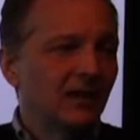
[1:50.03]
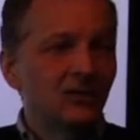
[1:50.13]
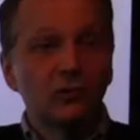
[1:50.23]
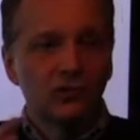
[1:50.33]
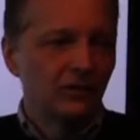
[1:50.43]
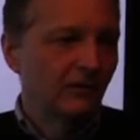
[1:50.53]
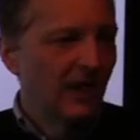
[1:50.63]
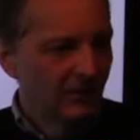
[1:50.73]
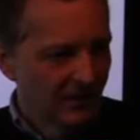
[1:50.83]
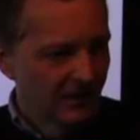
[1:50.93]
social
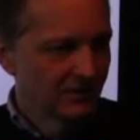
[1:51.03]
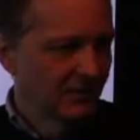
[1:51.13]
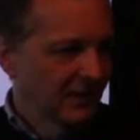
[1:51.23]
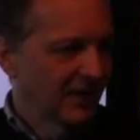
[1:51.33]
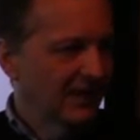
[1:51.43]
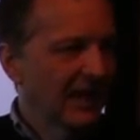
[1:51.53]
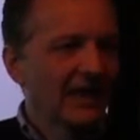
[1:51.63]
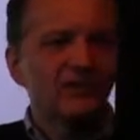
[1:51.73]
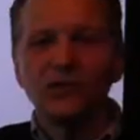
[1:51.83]
development or something like that.